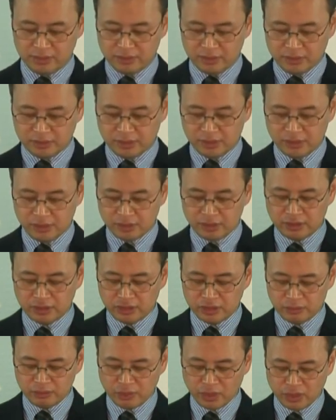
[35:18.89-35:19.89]
to
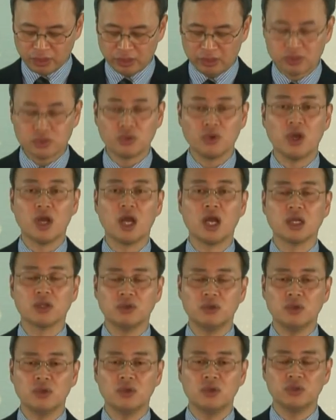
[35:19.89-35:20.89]
write
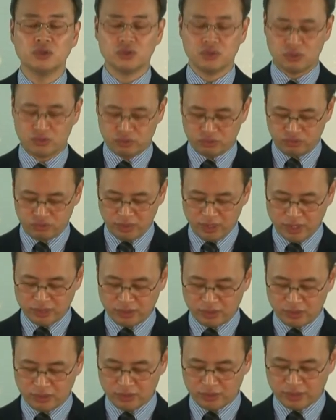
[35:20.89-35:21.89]
appealing
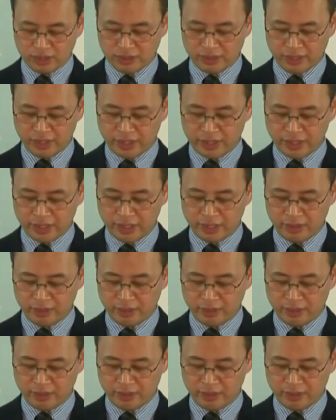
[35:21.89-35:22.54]
to you